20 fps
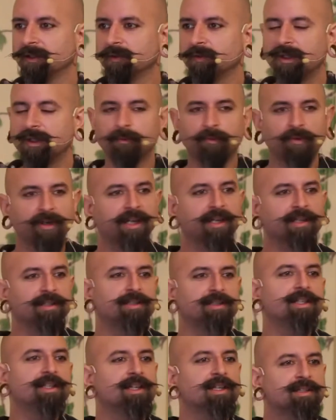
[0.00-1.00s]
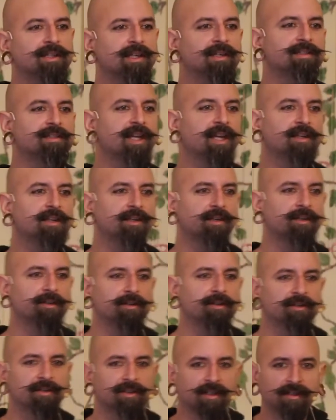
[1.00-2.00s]
We bring CSL Santa
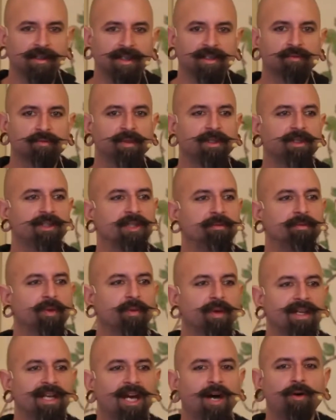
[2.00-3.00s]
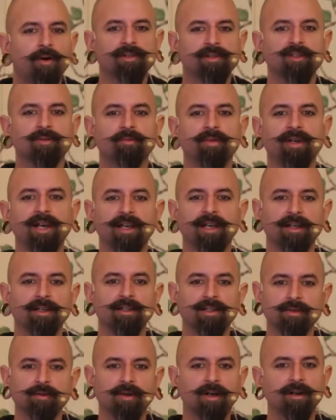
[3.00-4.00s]
Cruz to this building, but we now also bring it
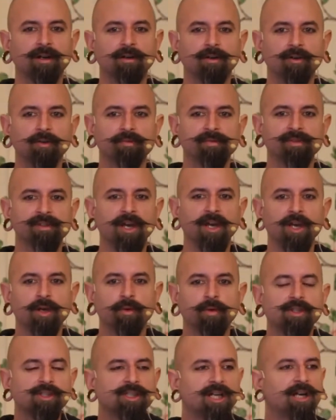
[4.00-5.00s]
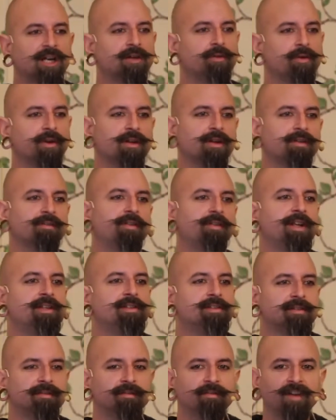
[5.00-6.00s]
into our homes. We share it with our
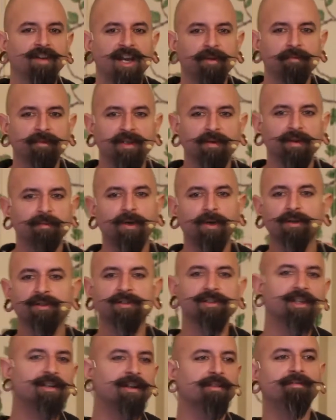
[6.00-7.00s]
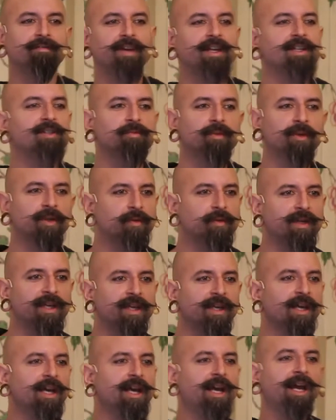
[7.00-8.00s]
friends and family. We post it on Facebook.
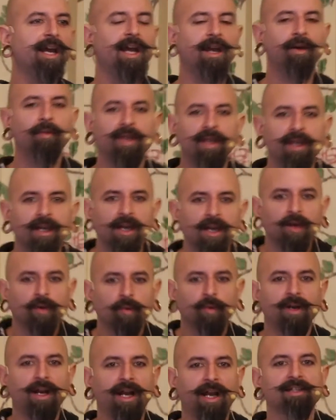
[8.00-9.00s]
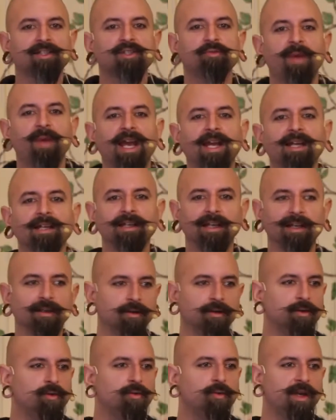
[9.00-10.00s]
We're expanding
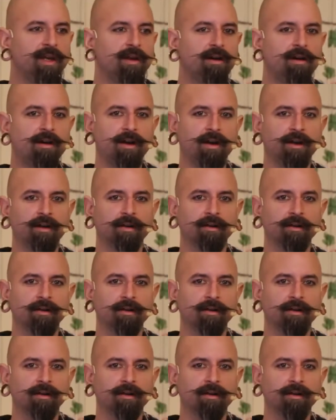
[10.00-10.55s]
who we are.